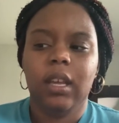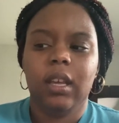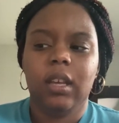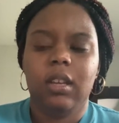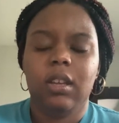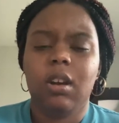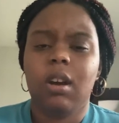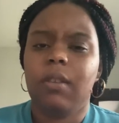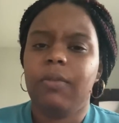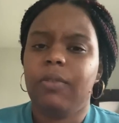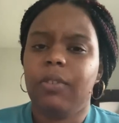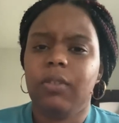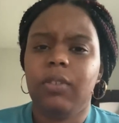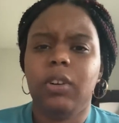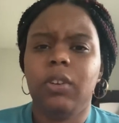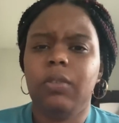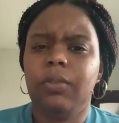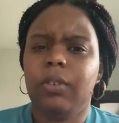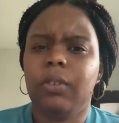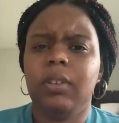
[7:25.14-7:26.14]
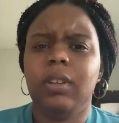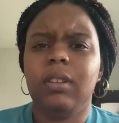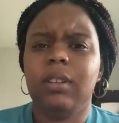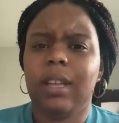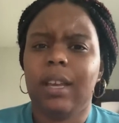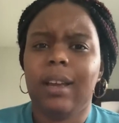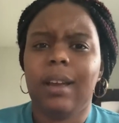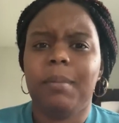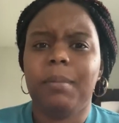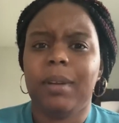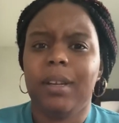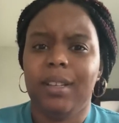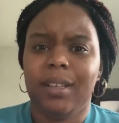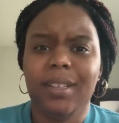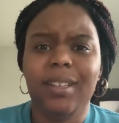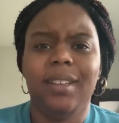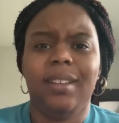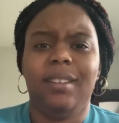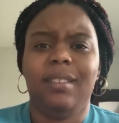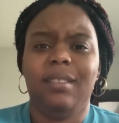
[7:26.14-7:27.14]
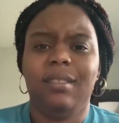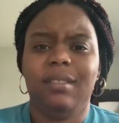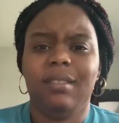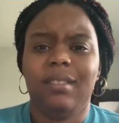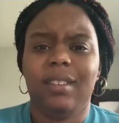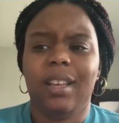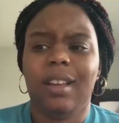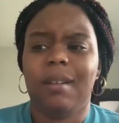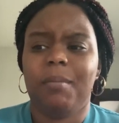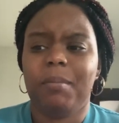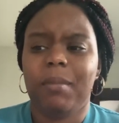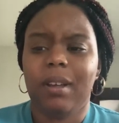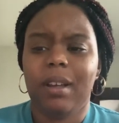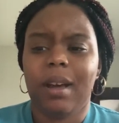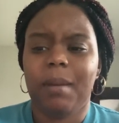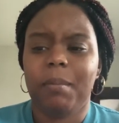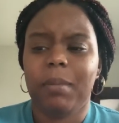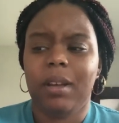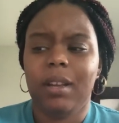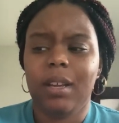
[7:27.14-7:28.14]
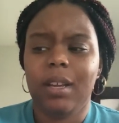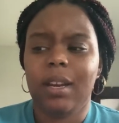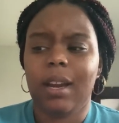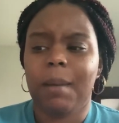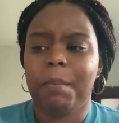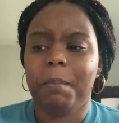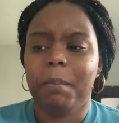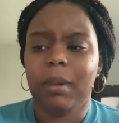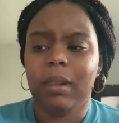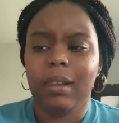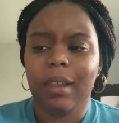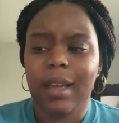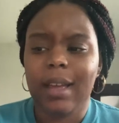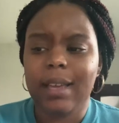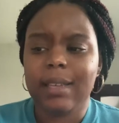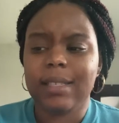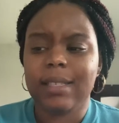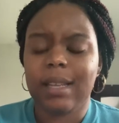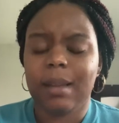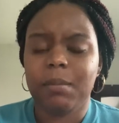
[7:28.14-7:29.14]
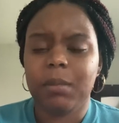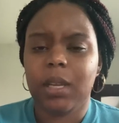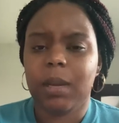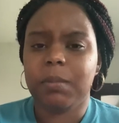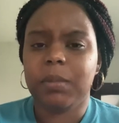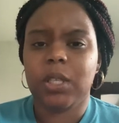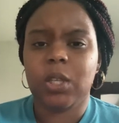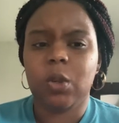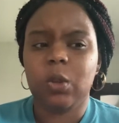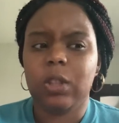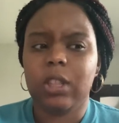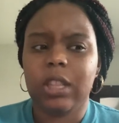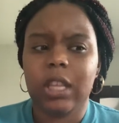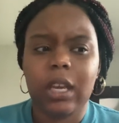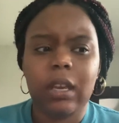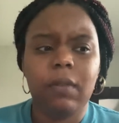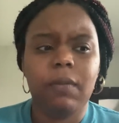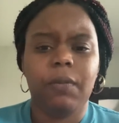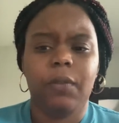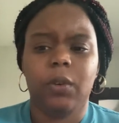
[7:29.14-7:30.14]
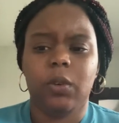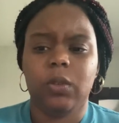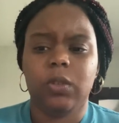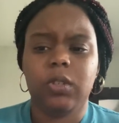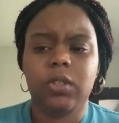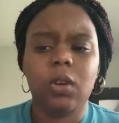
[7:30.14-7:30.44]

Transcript: y'all, for real, like I'm good. Like I'm good. I'm blessed. I'm so thankful.